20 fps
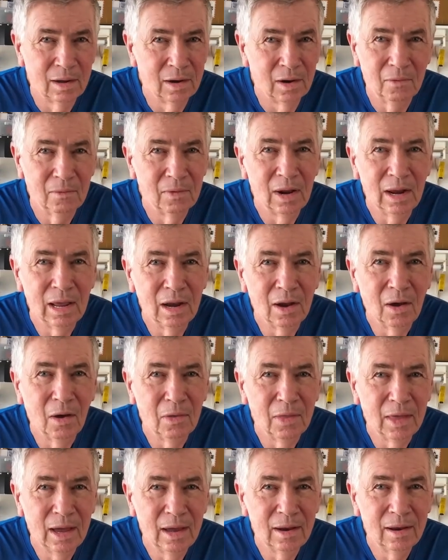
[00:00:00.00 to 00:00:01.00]
I don't really
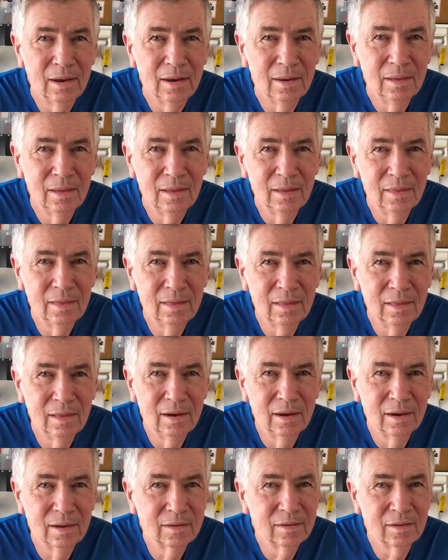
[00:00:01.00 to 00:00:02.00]
know that.
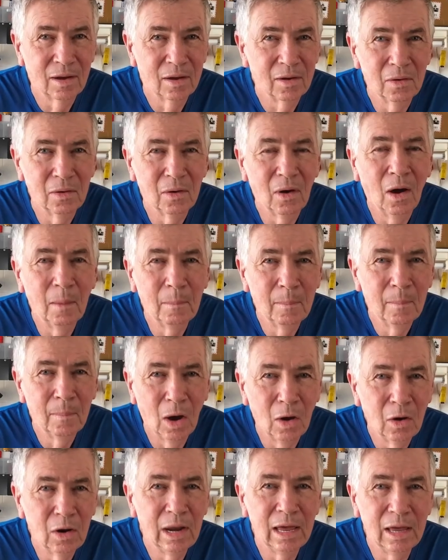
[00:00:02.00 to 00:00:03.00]
So
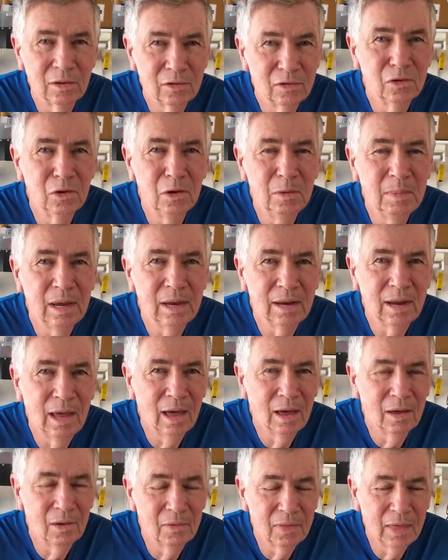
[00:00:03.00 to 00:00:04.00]
I'm only
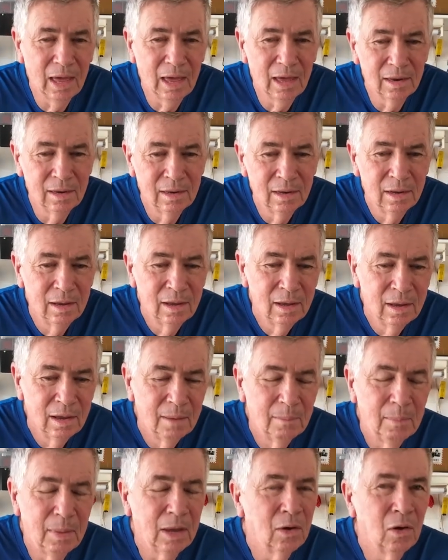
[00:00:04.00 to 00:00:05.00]
assuming now that
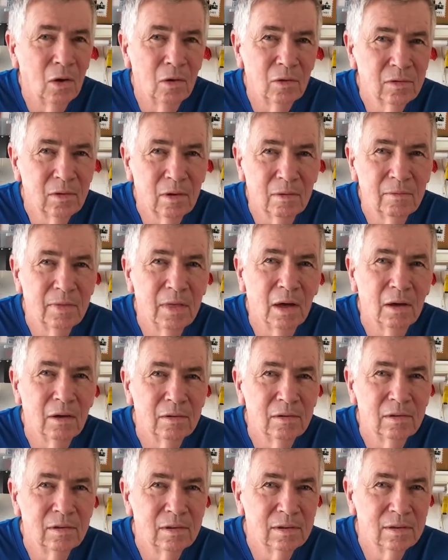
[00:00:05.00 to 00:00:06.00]
because of
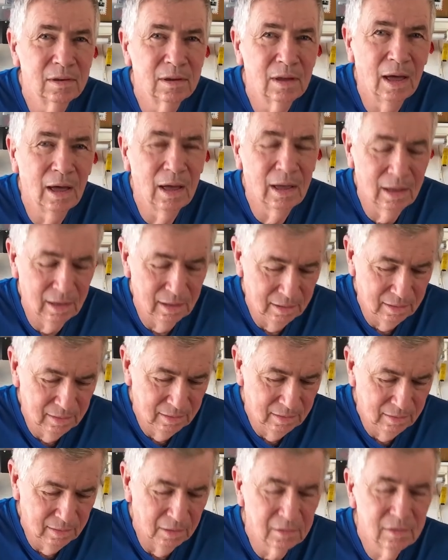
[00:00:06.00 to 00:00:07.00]
those
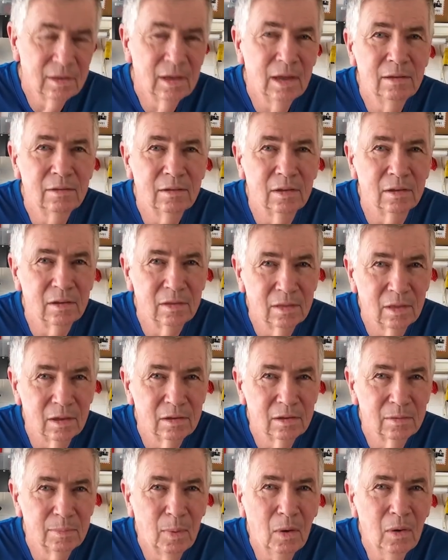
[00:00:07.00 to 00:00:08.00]
things,
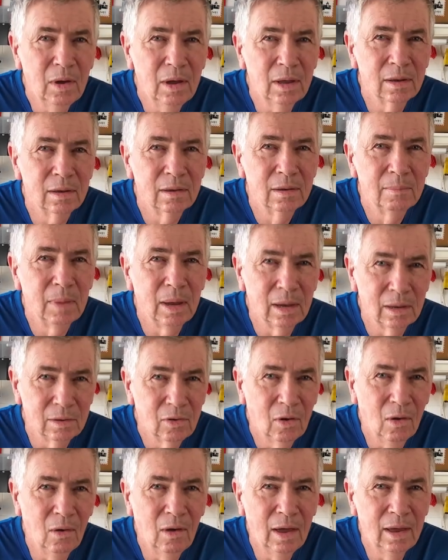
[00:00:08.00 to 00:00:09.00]
the sprocket
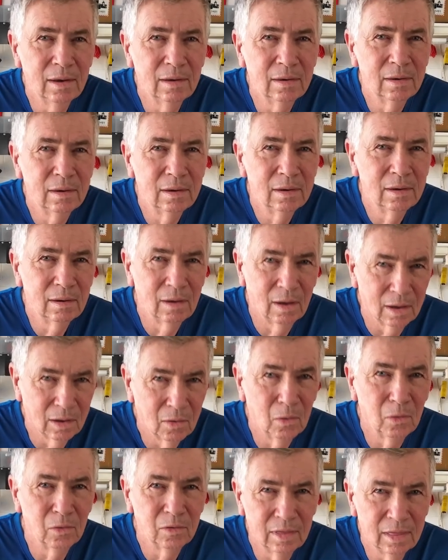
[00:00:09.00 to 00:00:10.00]
being tight,
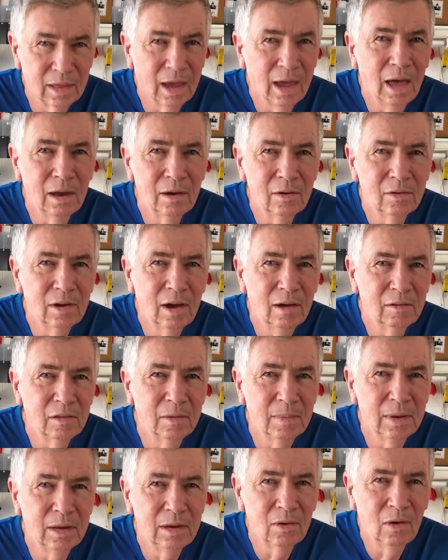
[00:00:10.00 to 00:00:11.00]
like causing the
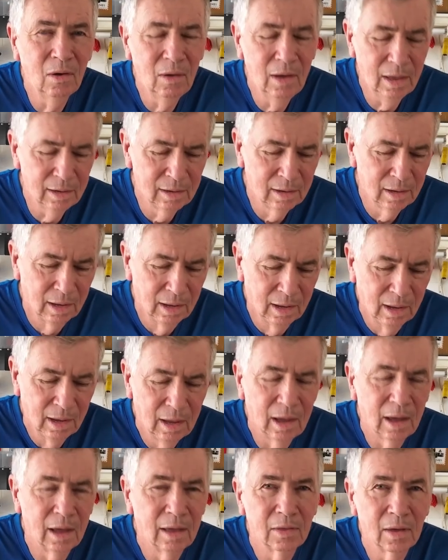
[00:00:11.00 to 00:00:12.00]
countershaft to be tight,
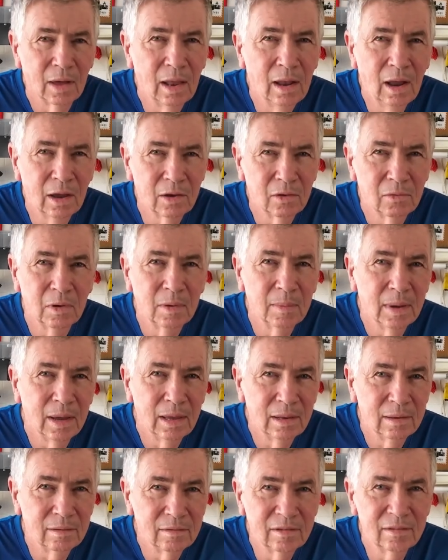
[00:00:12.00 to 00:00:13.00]
the clutch would
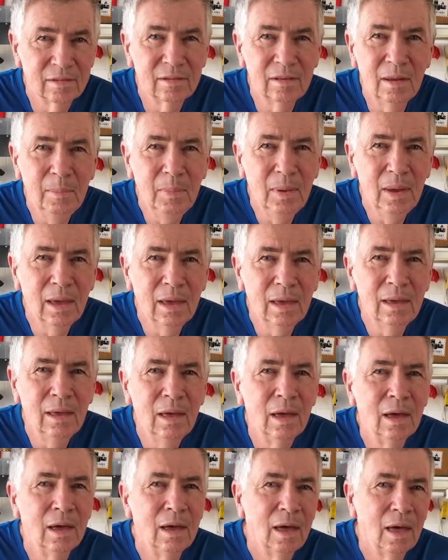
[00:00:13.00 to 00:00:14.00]
have been
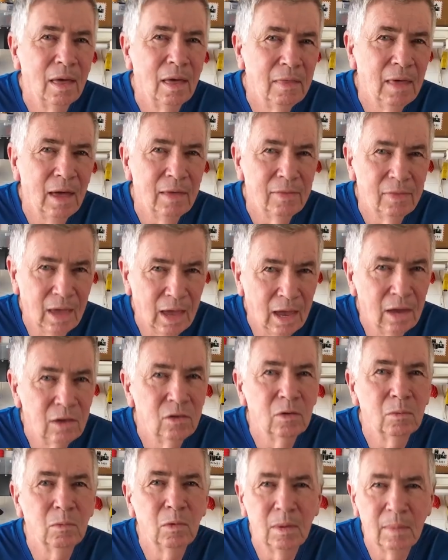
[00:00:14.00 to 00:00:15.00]
slipping, that the
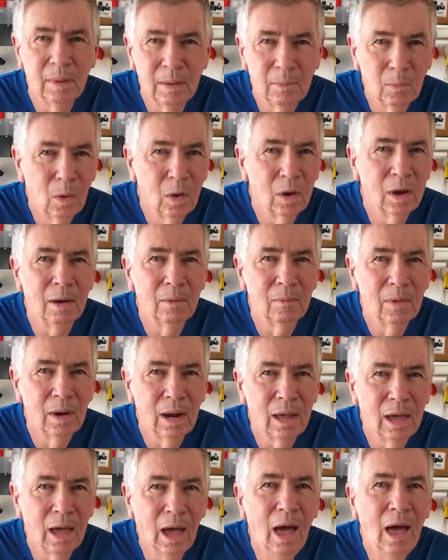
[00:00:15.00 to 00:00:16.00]
engine would have been
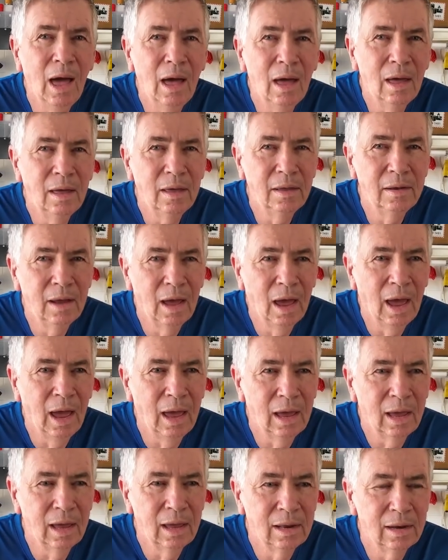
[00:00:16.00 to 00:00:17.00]
working really hard,
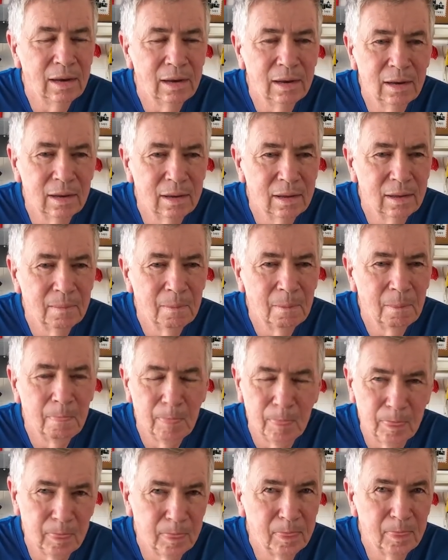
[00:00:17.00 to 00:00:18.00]
and
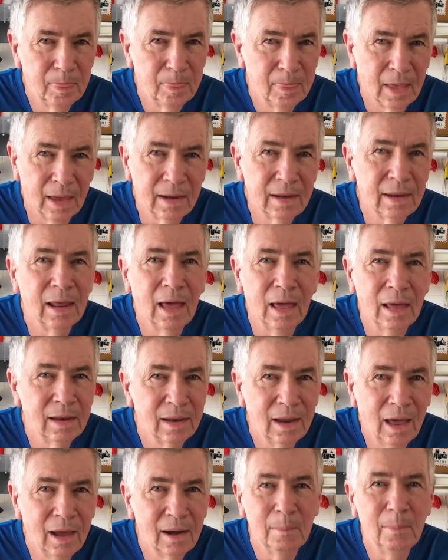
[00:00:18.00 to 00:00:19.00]

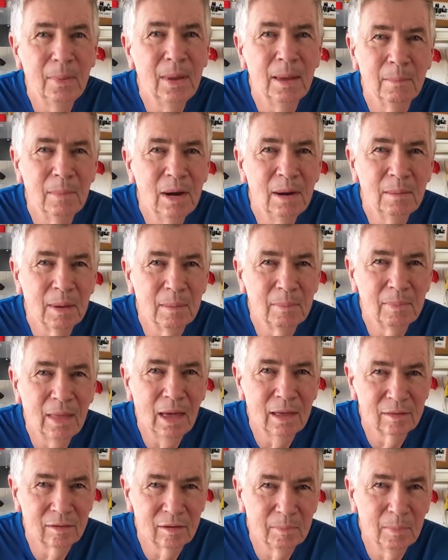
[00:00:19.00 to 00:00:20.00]
at a bare
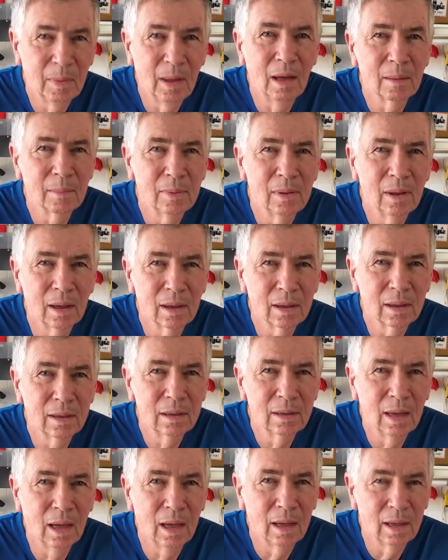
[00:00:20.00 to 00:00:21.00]
minimum that spark
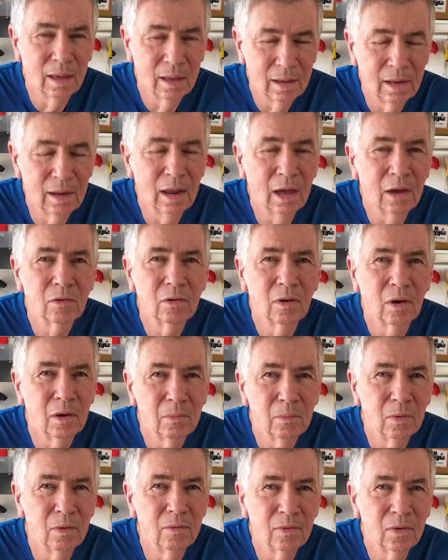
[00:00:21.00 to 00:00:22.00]
plug
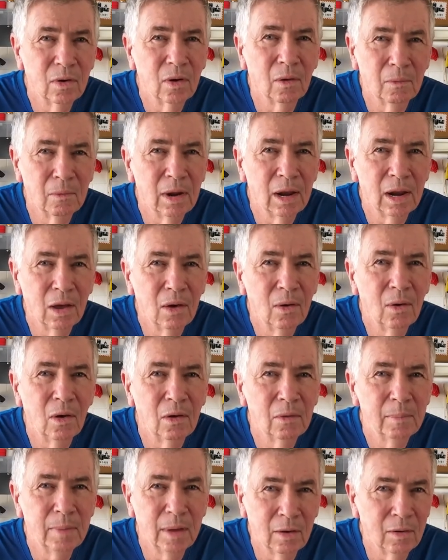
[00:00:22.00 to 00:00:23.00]
electrode would have got really
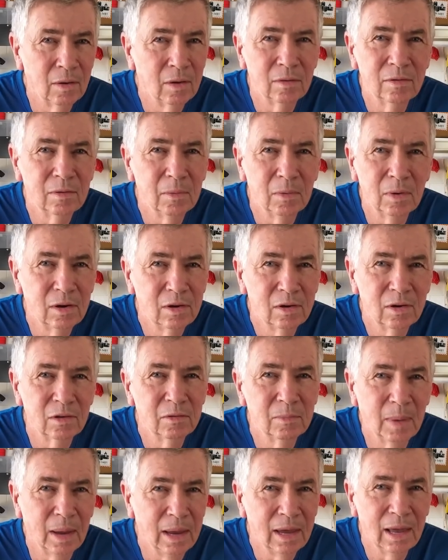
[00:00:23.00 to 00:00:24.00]
hot, because it would
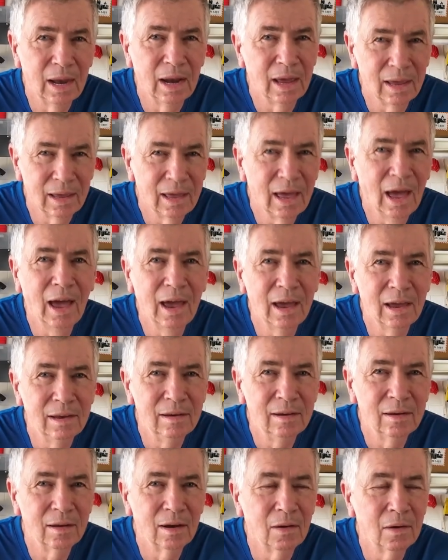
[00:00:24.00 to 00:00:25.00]
have just been getting
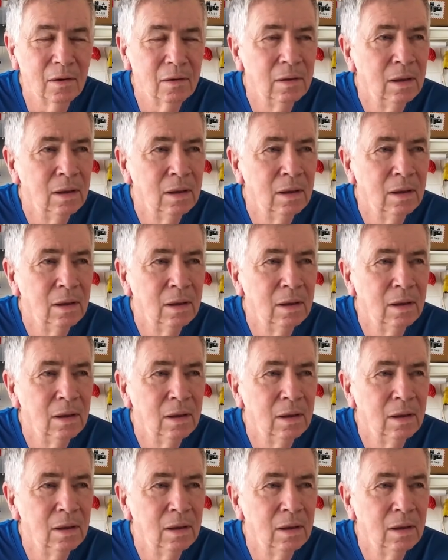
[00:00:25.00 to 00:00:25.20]
caned.